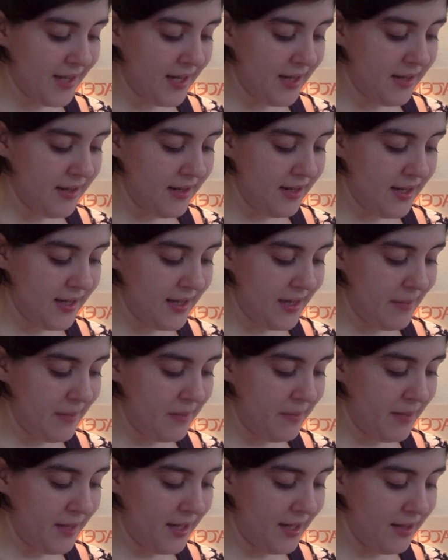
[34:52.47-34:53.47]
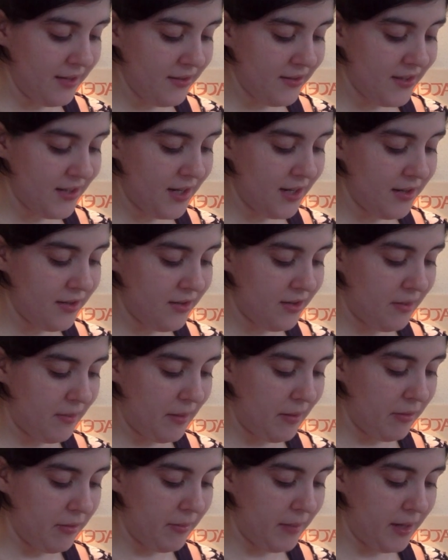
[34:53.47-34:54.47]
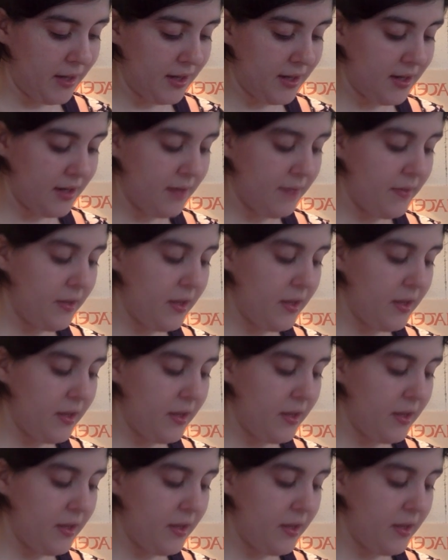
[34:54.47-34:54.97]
and it seemed to me a little startled at my remark.